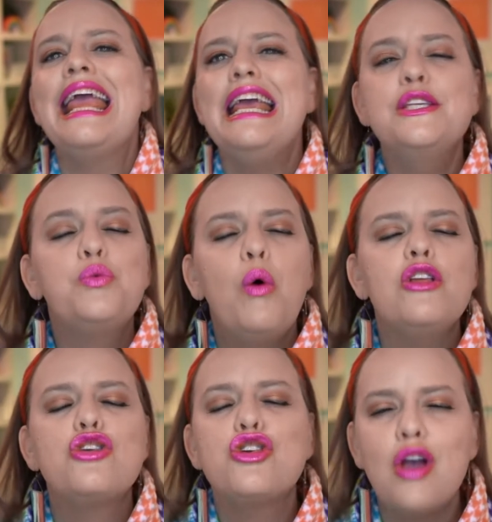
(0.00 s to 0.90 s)
is what
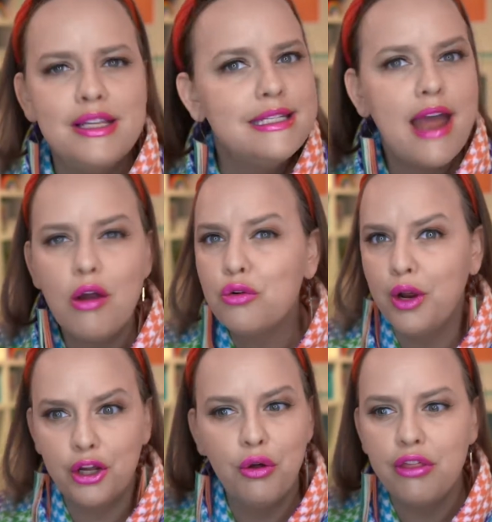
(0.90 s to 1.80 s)
shuts down
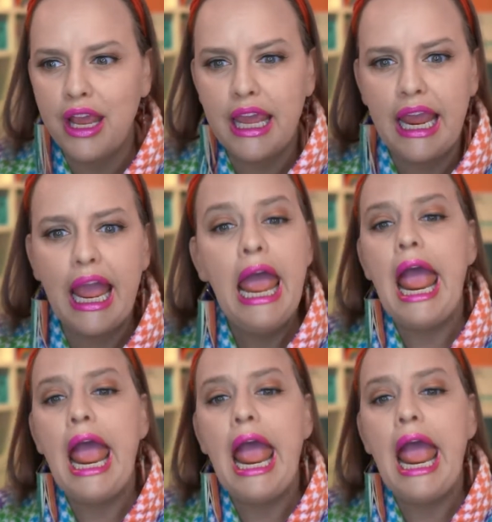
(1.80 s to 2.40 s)
critical thinking